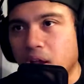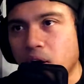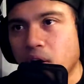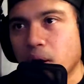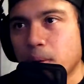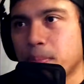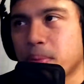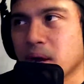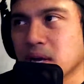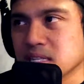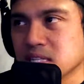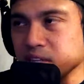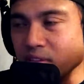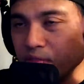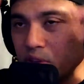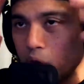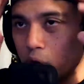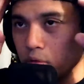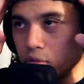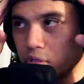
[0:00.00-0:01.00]
all right, positive
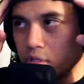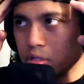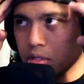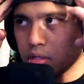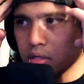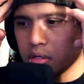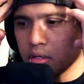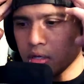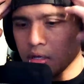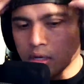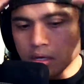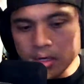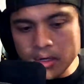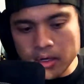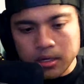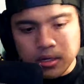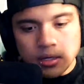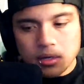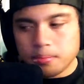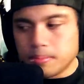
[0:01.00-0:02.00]
note.
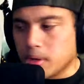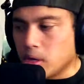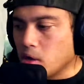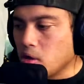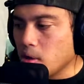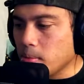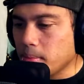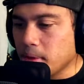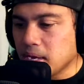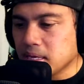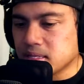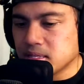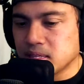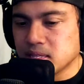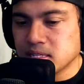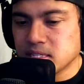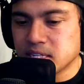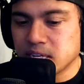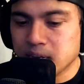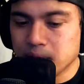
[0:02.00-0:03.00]
Been going back to
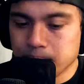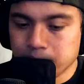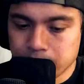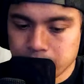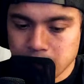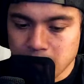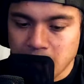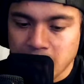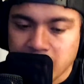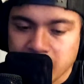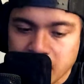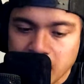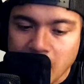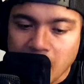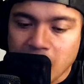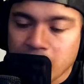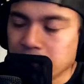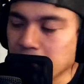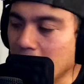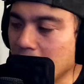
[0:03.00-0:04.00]
the gym, and
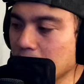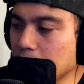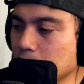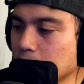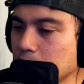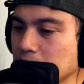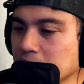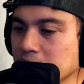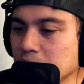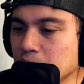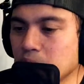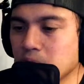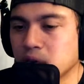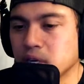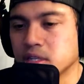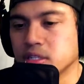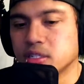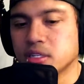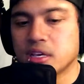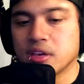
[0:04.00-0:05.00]
I really want
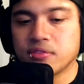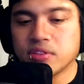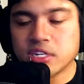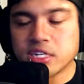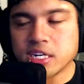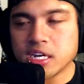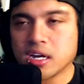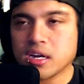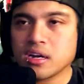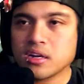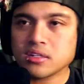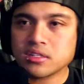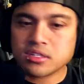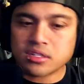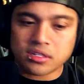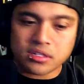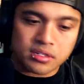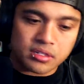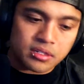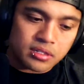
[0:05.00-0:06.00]
to give a shout out
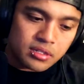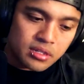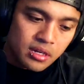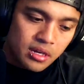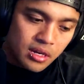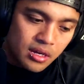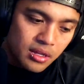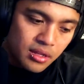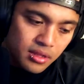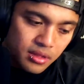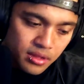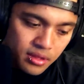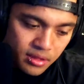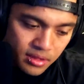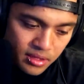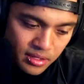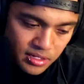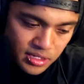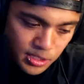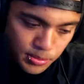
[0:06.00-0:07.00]
to
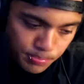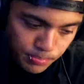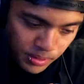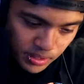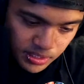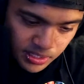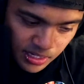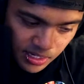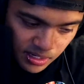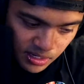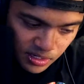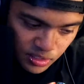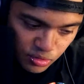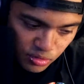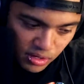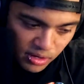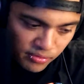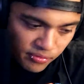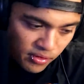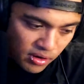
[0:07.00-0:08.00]
this particular
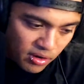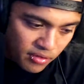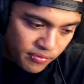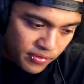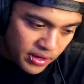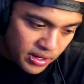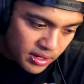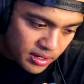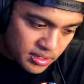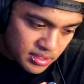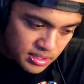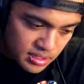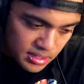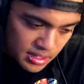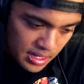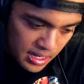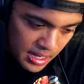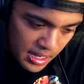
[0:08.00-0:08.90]
24-hour fitness